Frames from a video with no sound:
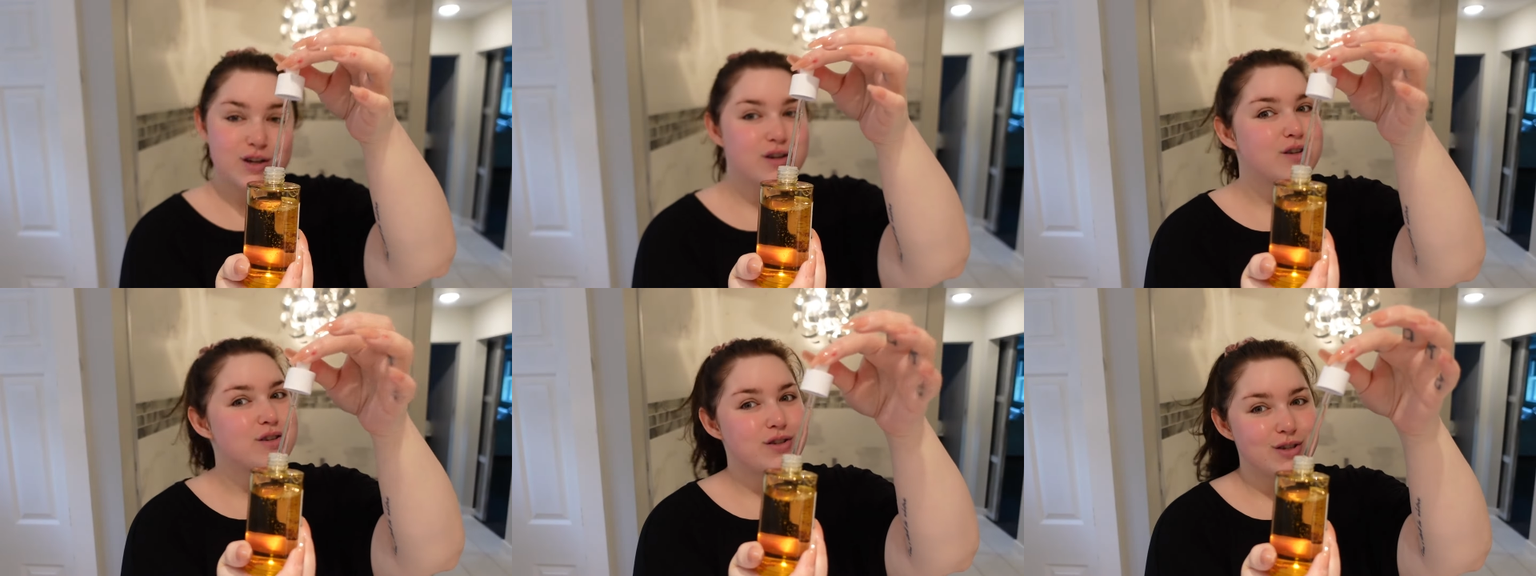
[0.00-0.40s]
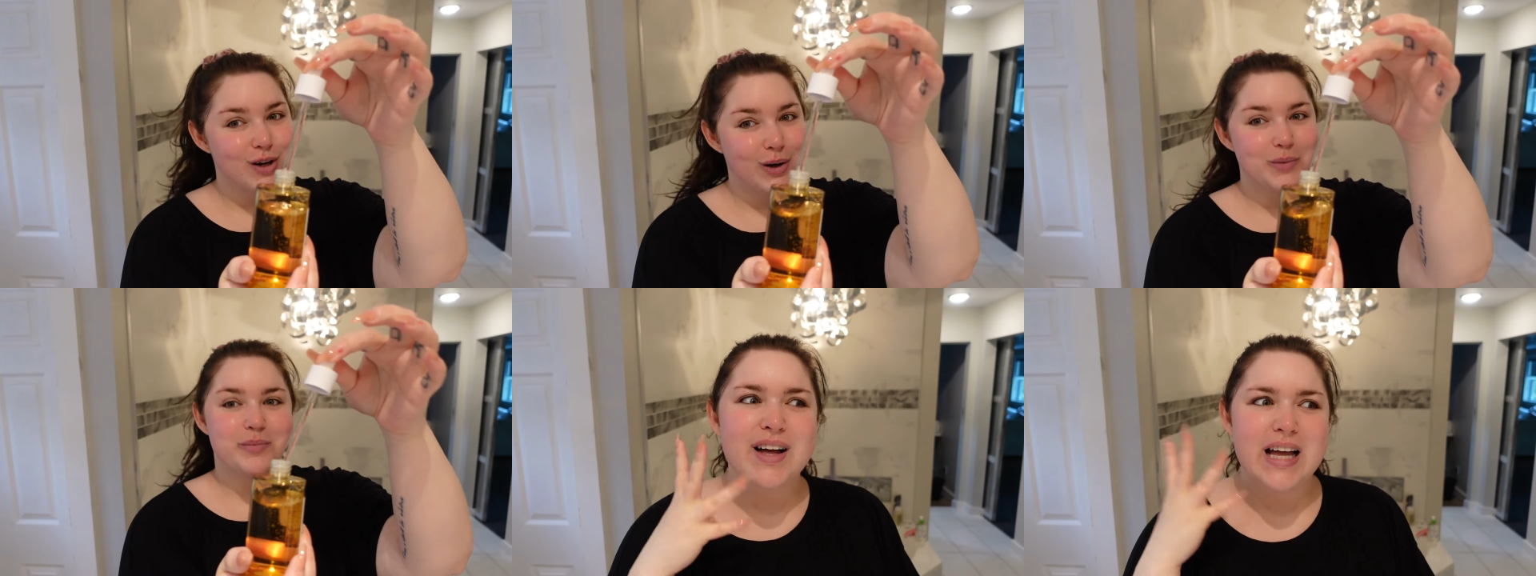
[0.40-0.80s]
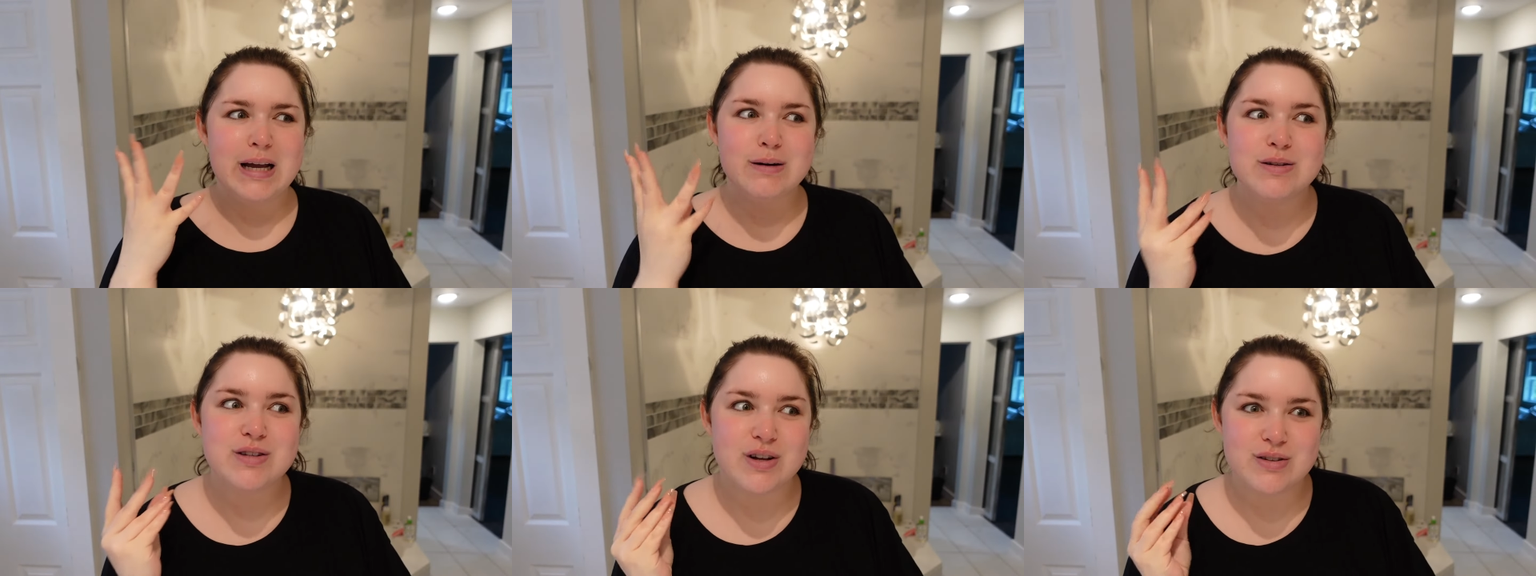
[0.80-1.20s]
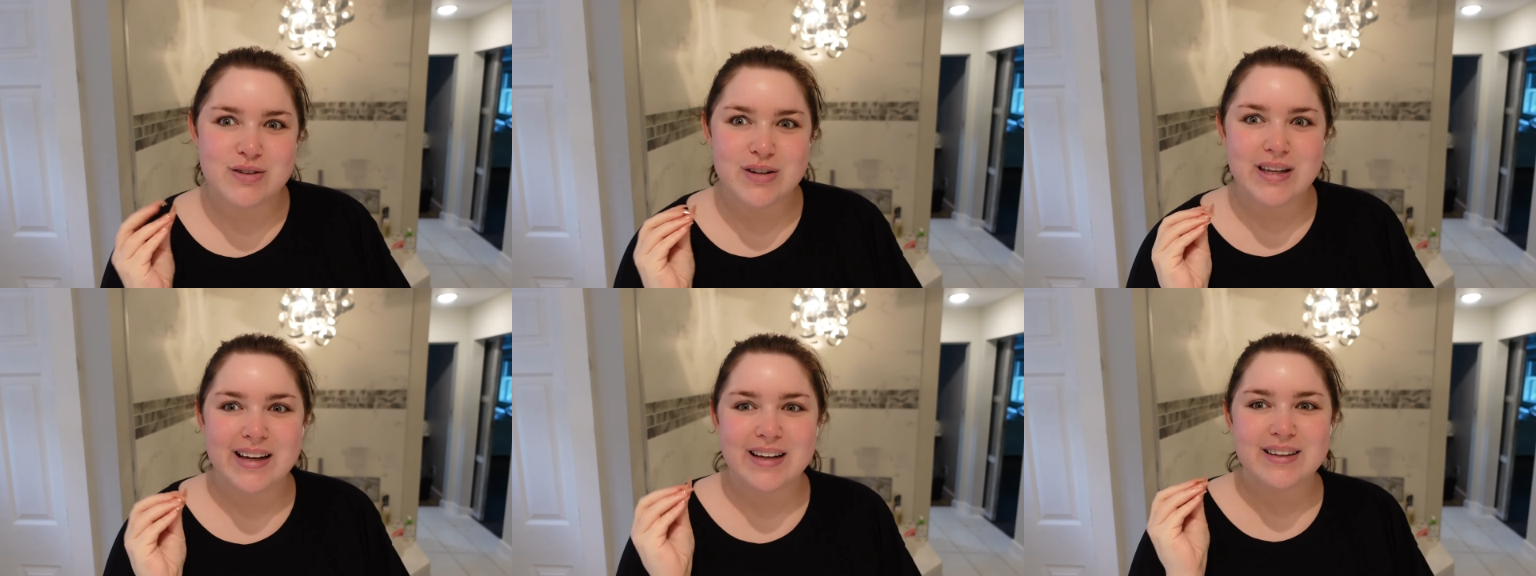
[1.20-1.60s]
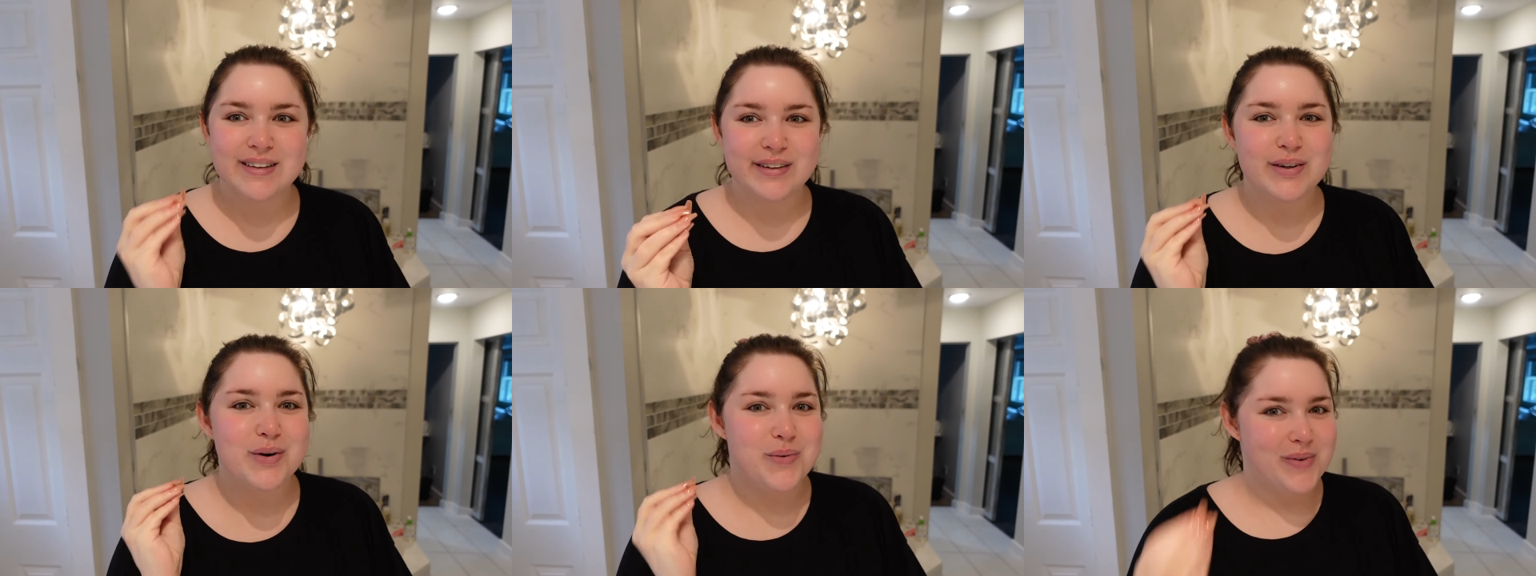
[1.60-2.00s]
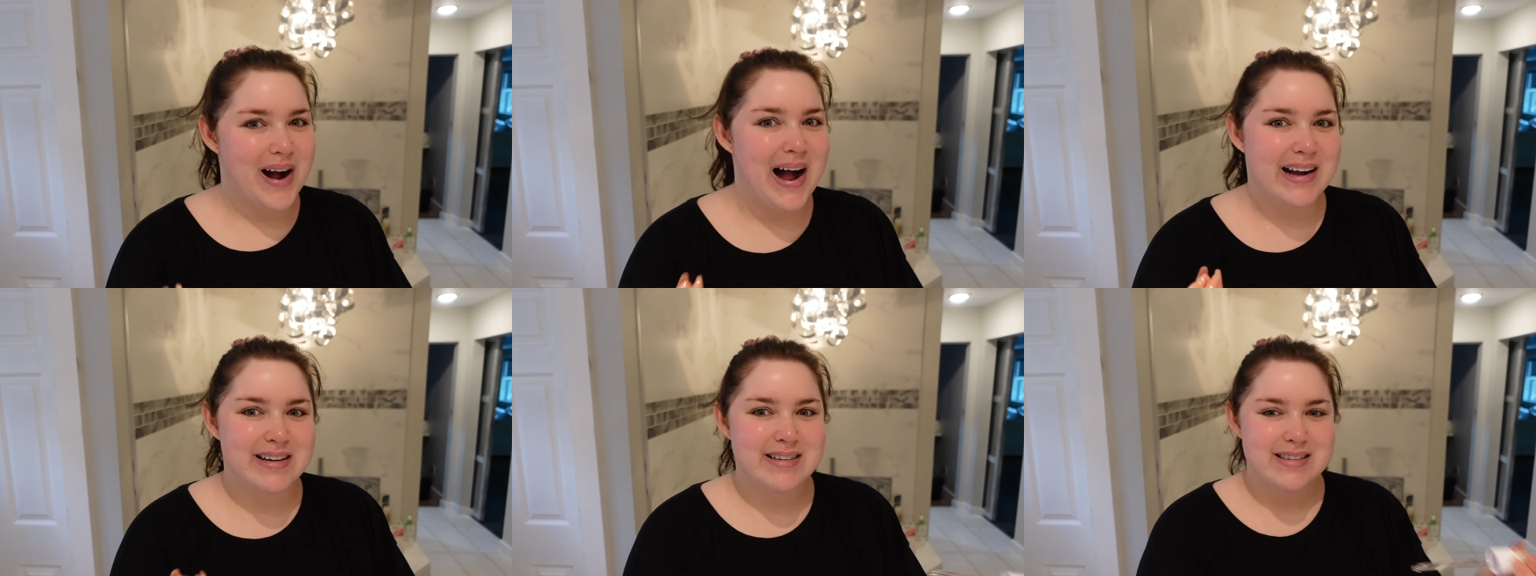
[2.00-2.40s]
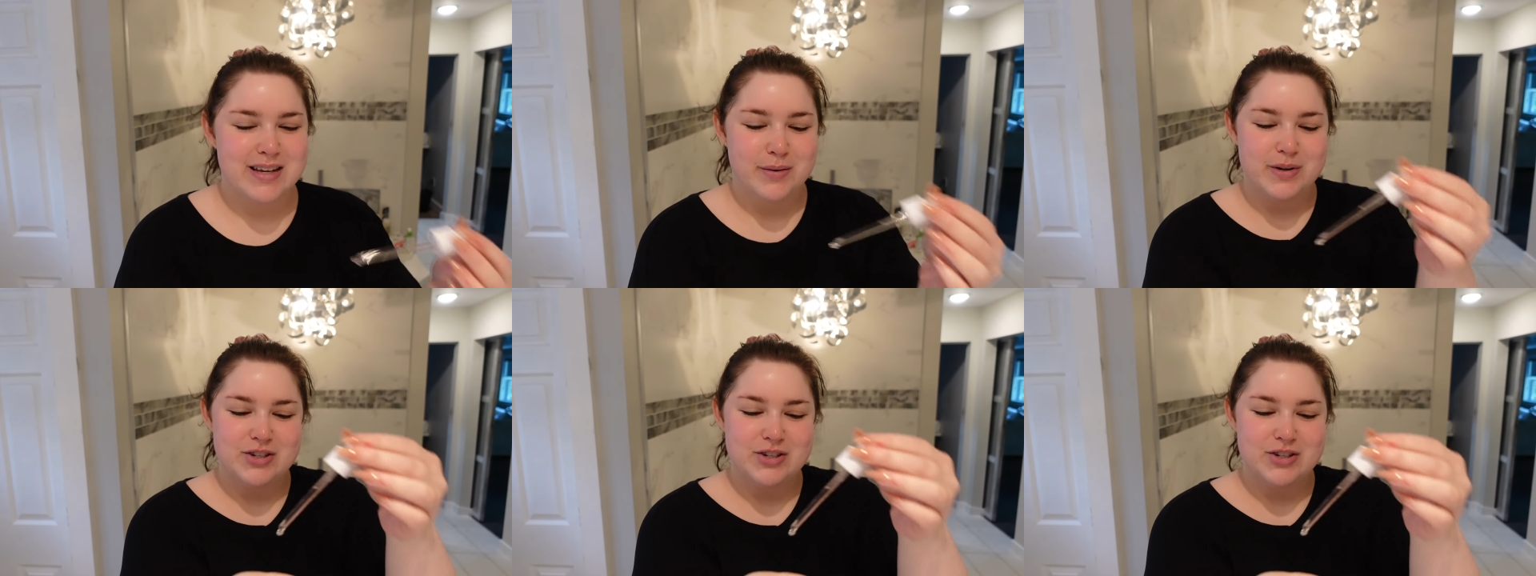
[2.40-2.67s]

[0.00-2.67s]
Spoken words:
So it was also like a little waxy,